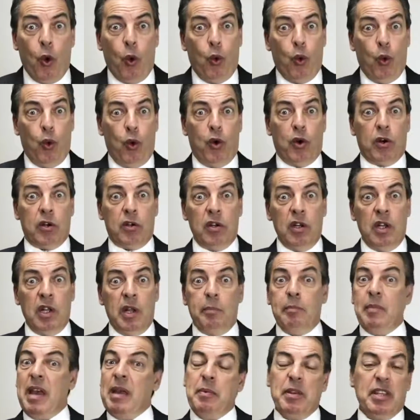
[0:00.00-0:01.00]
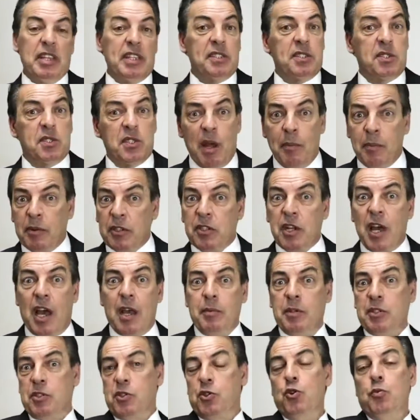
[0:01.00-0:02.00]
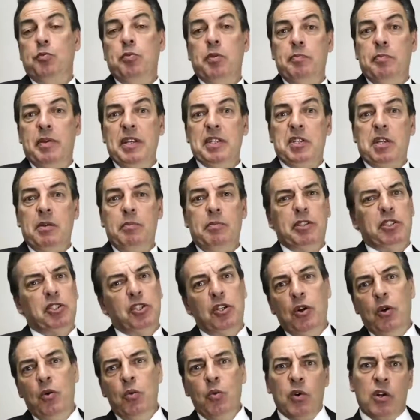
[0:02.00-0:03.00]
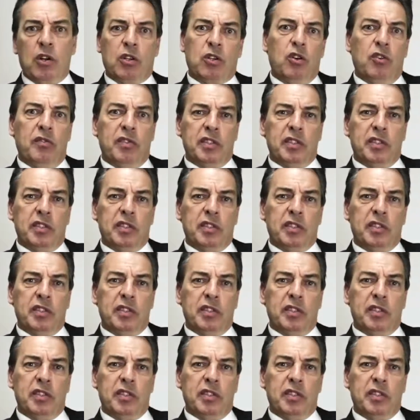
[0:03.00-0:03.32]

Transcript: or maybe the summertime is super busy, but you don't work